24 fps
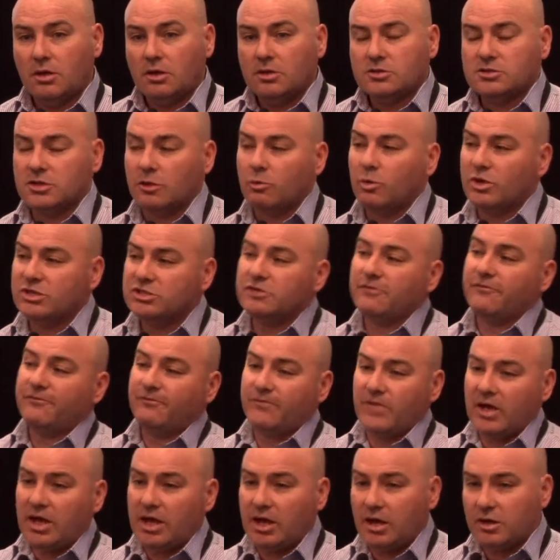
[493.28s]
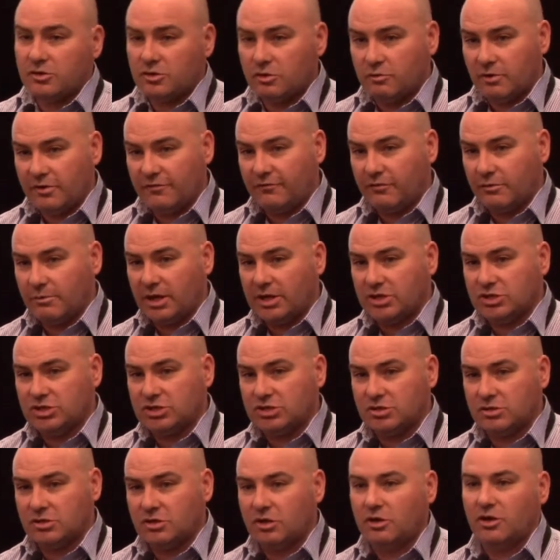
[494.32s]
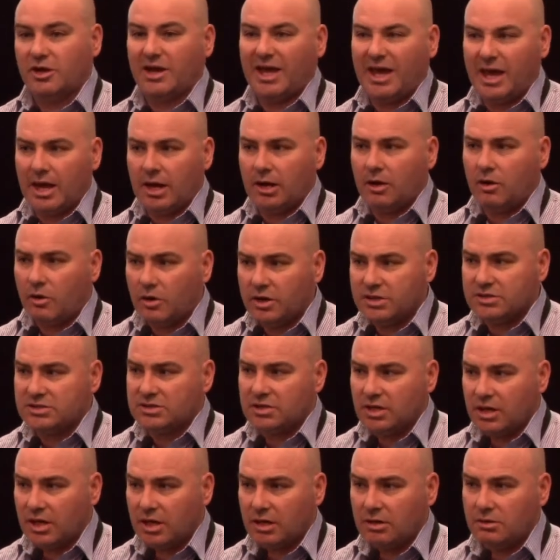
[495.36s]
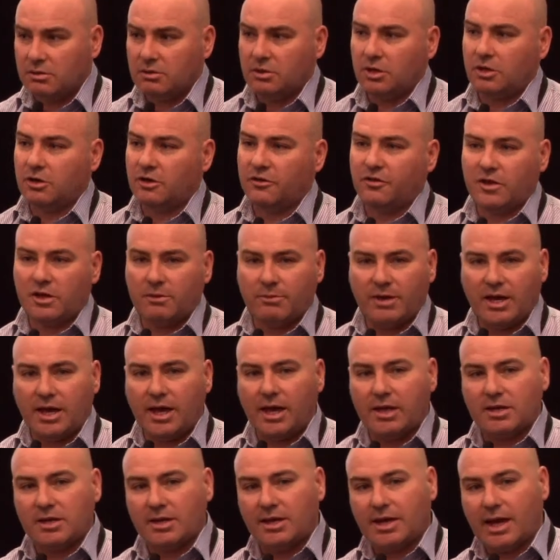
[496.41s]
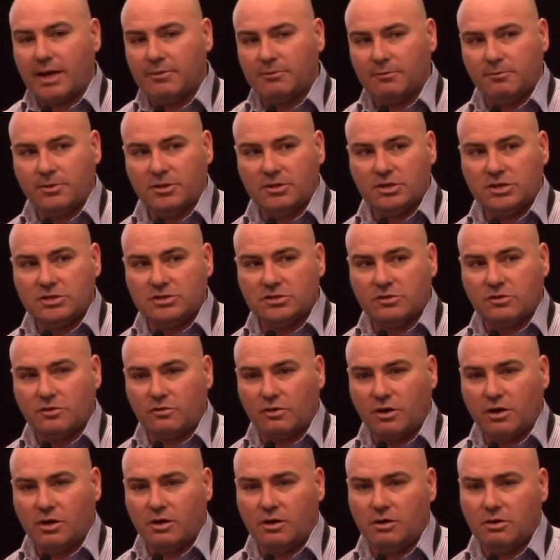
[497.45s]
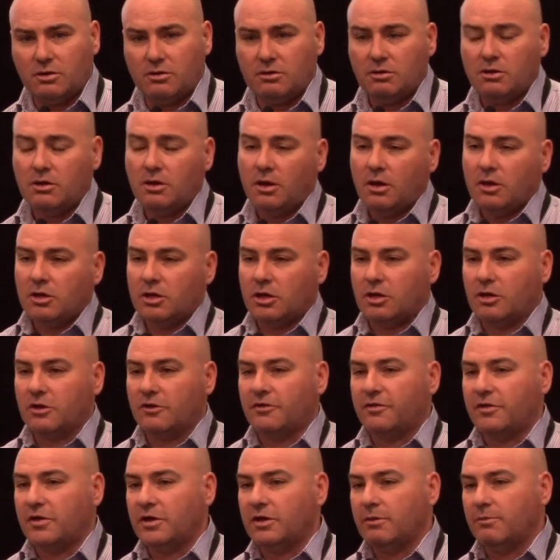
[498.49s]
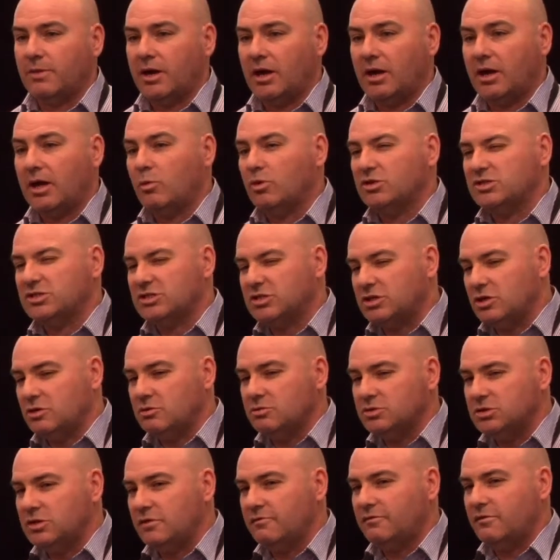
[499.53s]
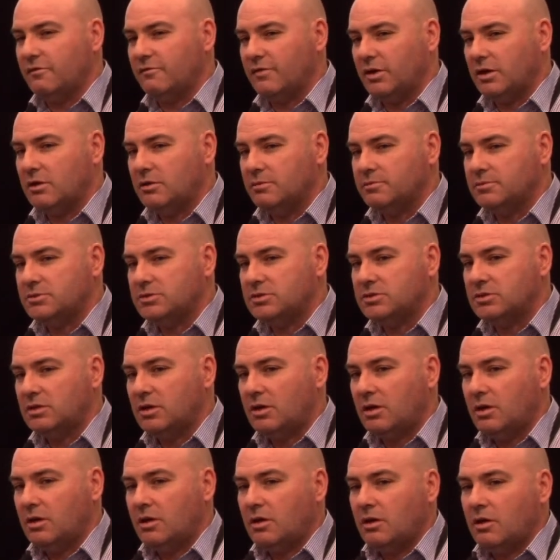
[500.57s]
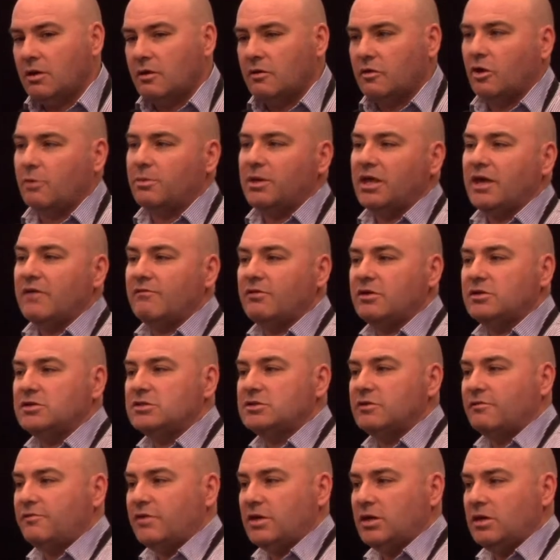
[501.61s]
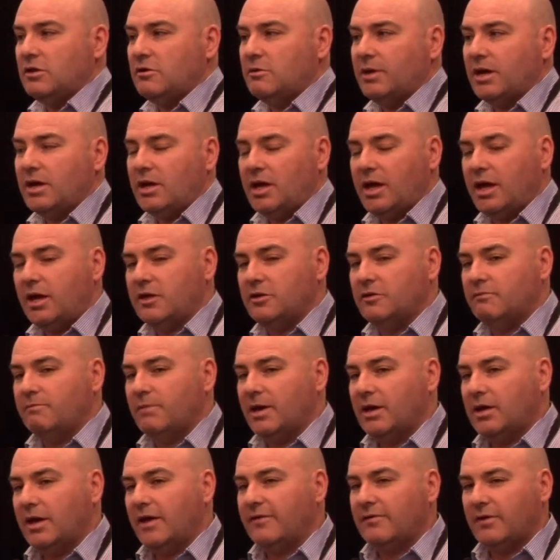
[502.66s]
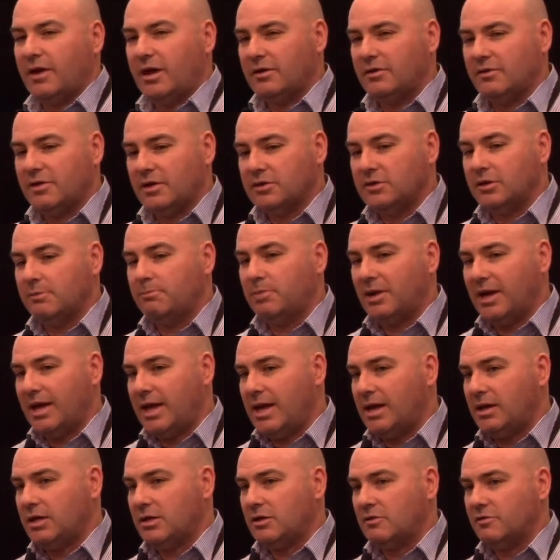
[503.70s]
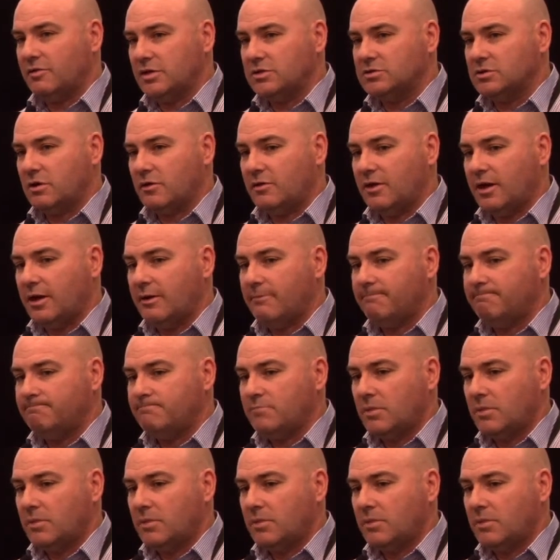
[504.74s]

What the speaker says: So once you've found your information, you've got to analyse that, you've got to think about how your capabilities have grown, you've got to think about what skills you've developed. There'll be evidence of here about how you've done your planning and things like that.